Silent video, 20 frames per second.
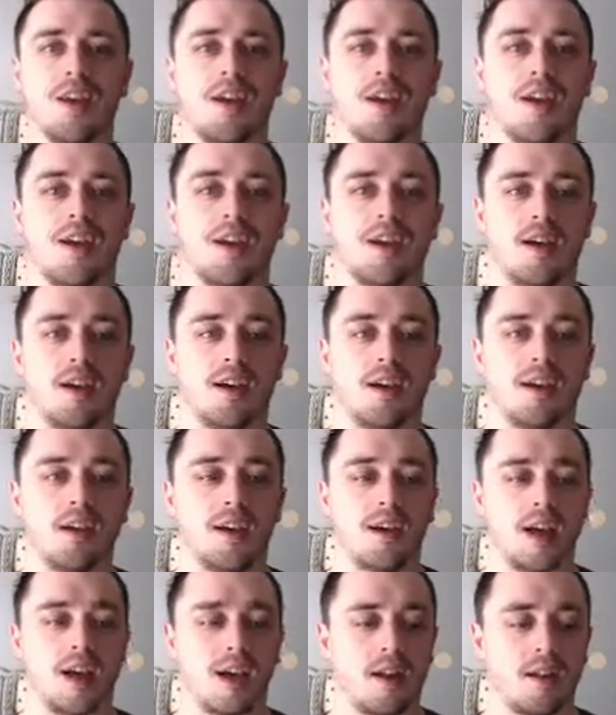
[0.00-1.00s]

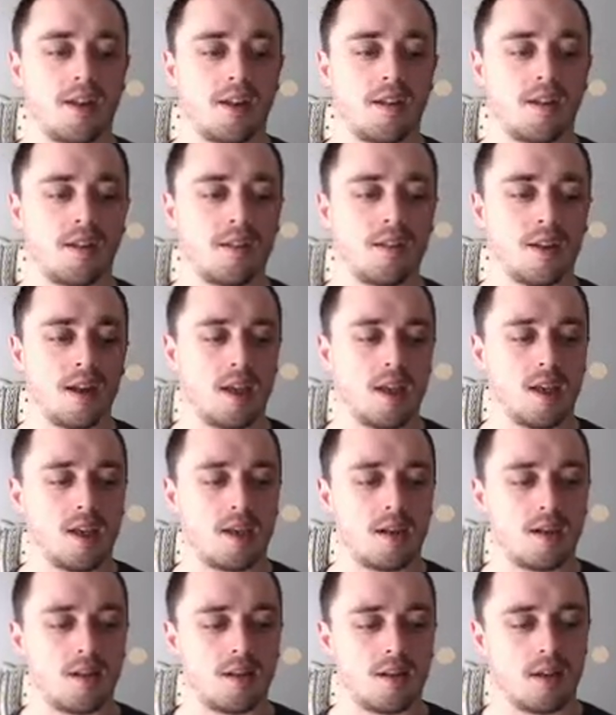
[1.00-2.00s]
add-ons,
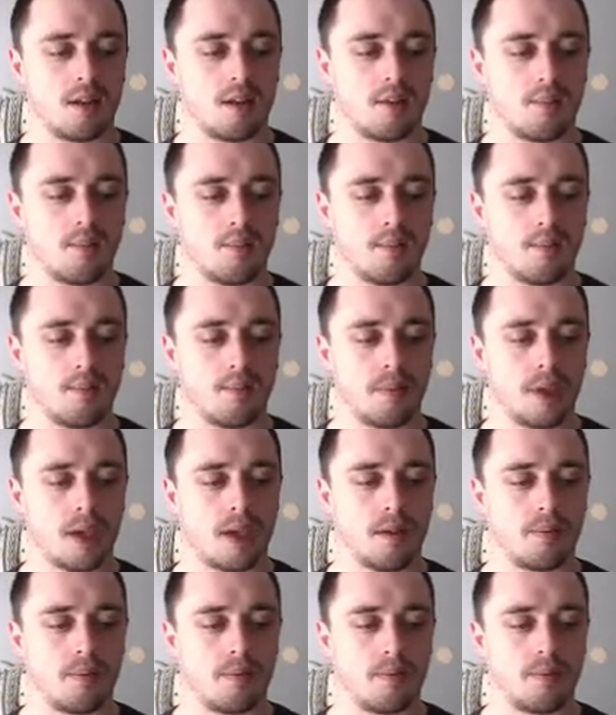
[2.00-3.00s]
and
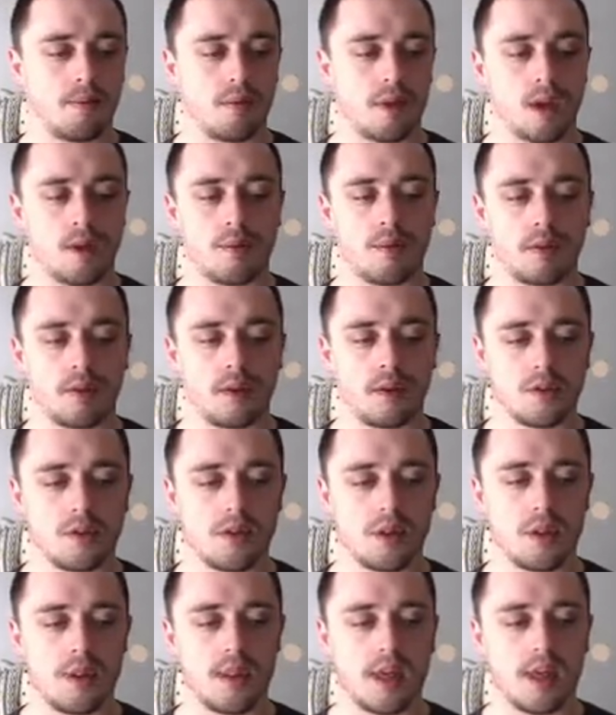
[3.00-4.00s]
I've really
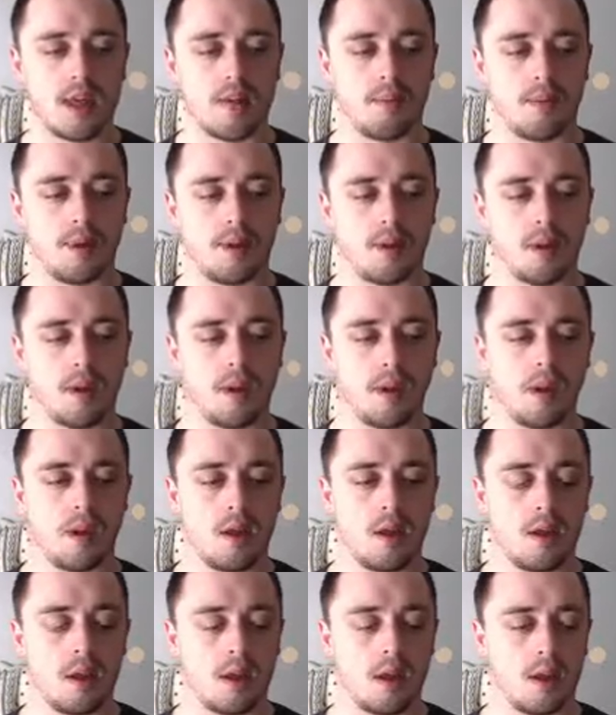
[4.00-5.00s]
enjoyed that, but
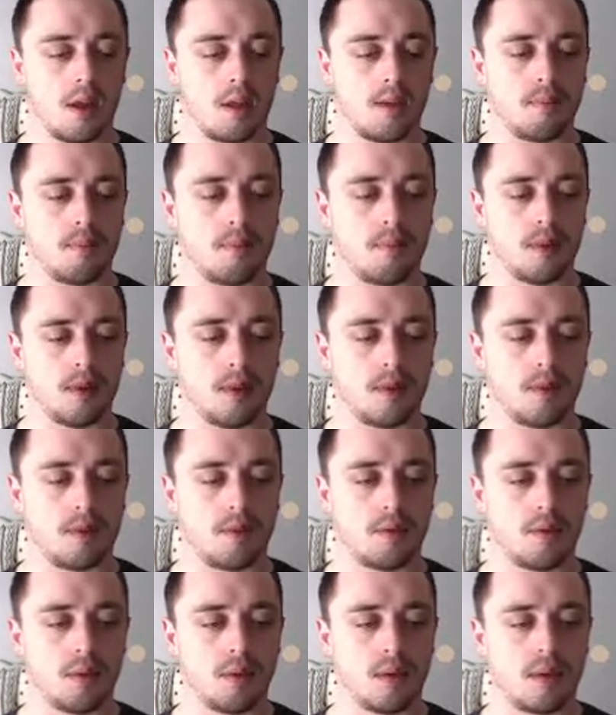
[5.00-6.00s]
it's
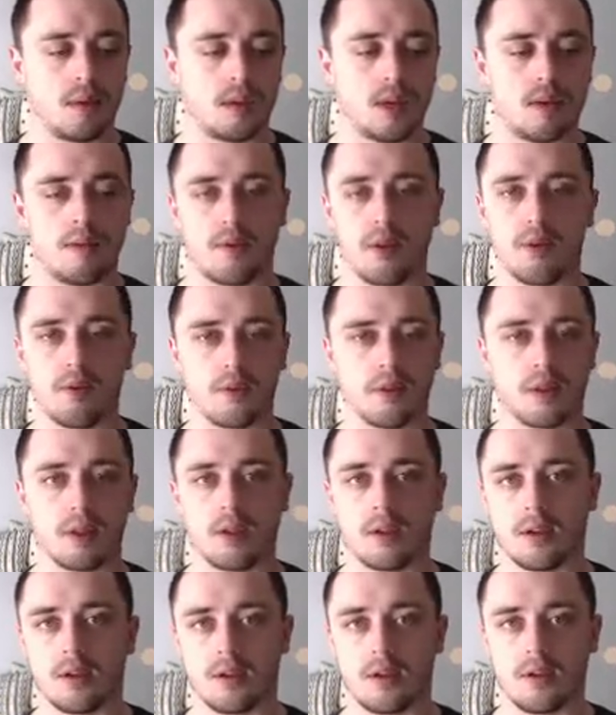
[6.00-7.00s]
really kind of
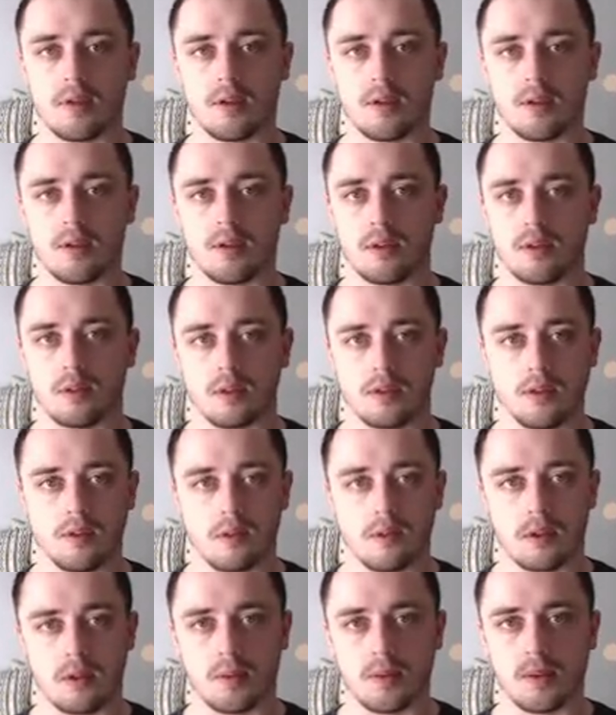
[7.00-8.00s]
overkill if you're just
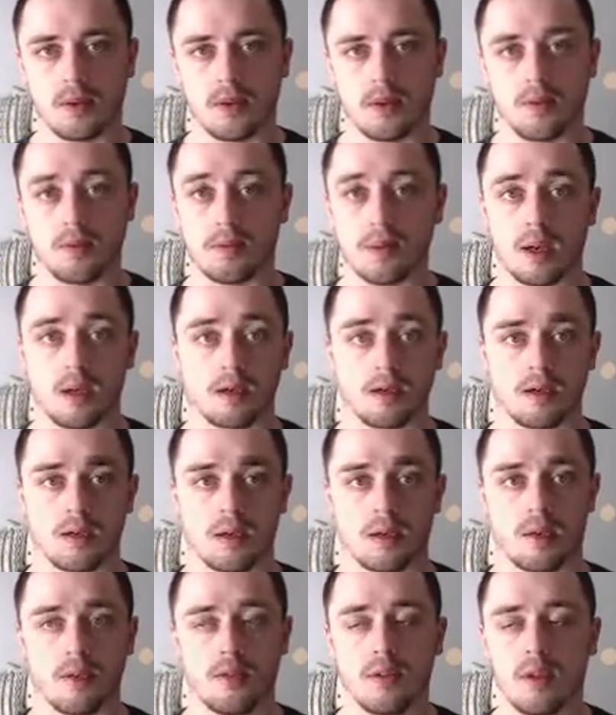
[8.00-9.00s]
developing by
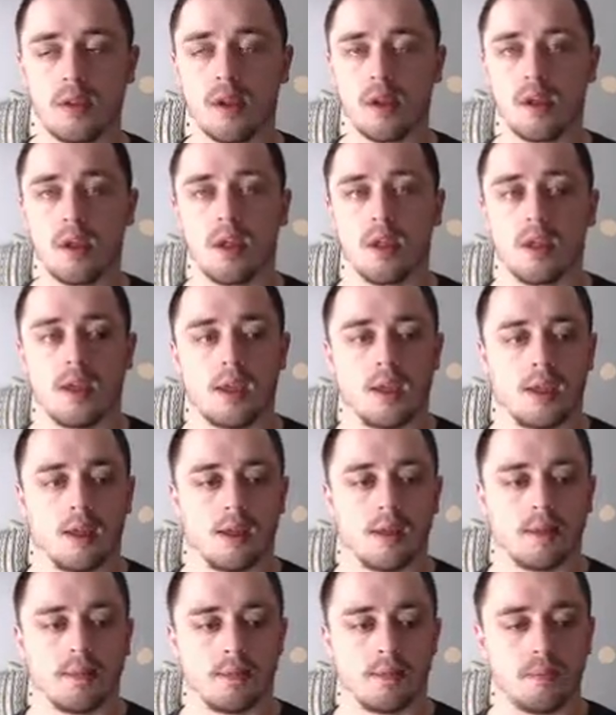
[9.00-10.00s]
yourself,
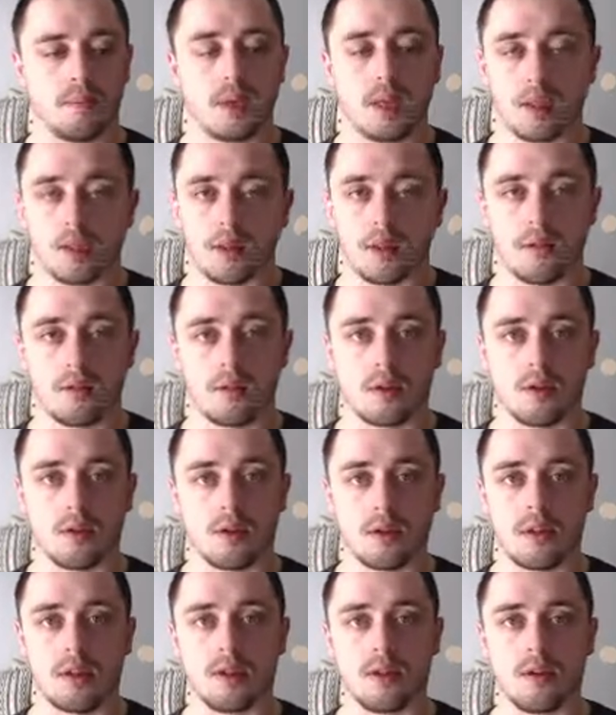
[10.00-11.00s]
but you
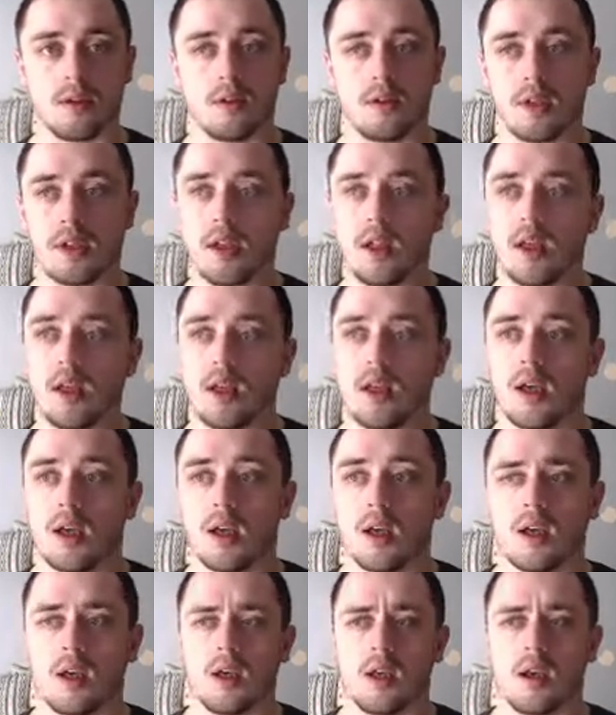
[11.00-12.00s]
totally can do it.
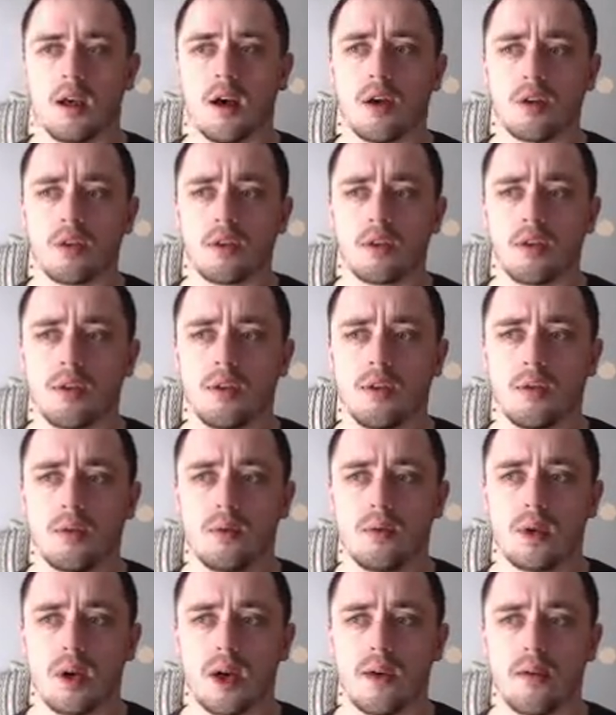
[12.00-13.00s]

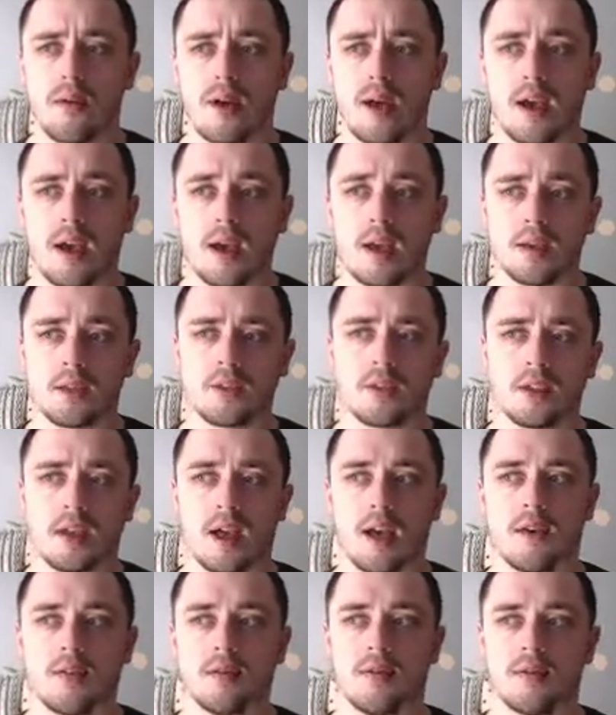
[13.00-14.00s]
Also, I actually
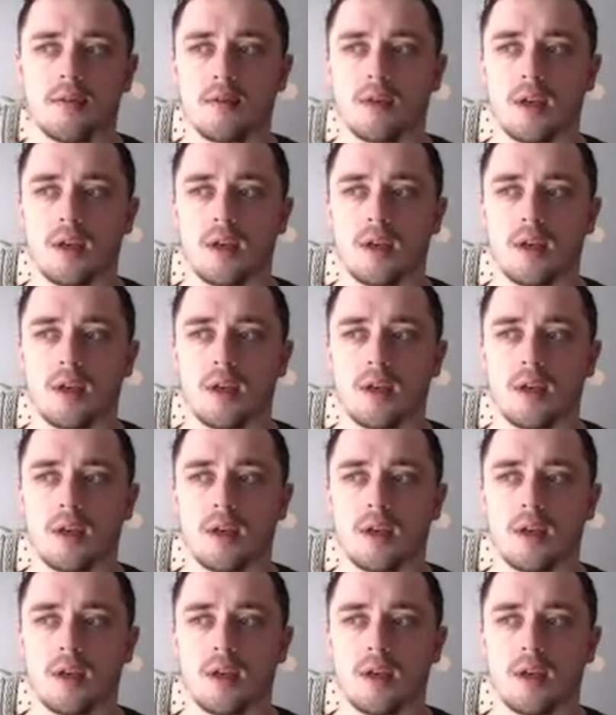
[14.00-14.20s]
have